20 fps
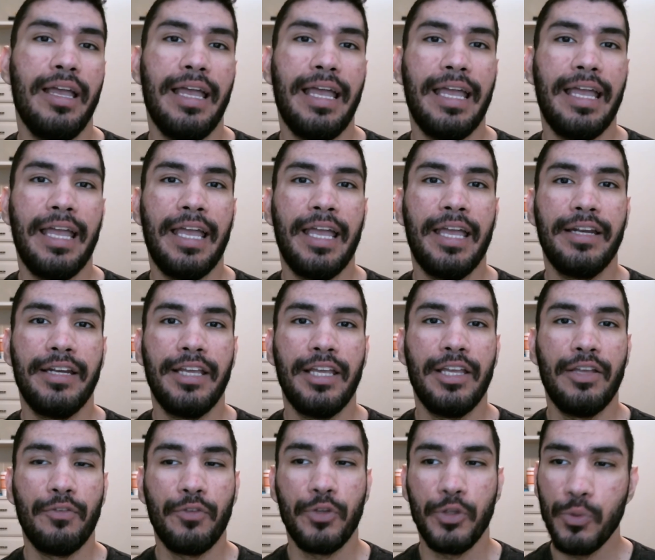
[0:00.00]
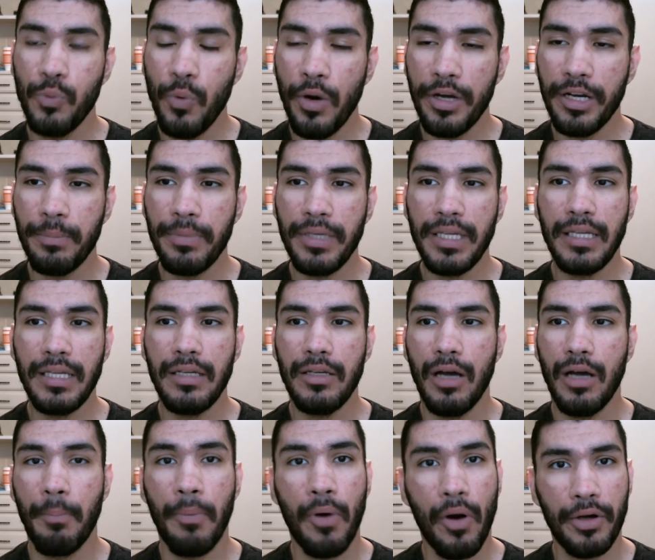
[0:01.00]
And if you want to be
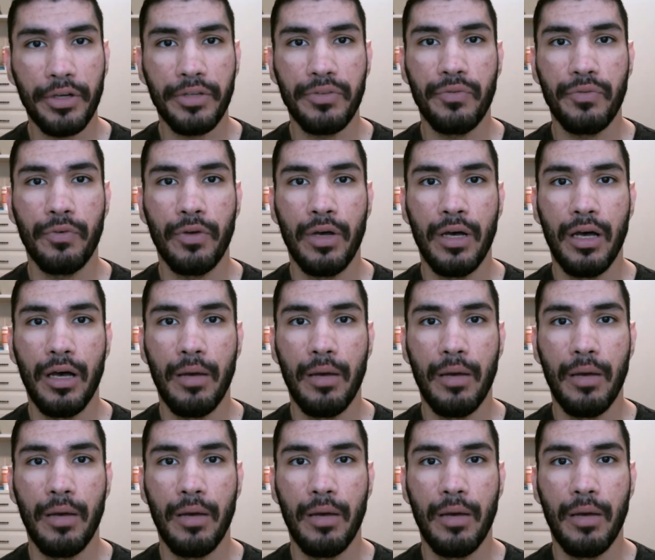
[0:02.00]
a part of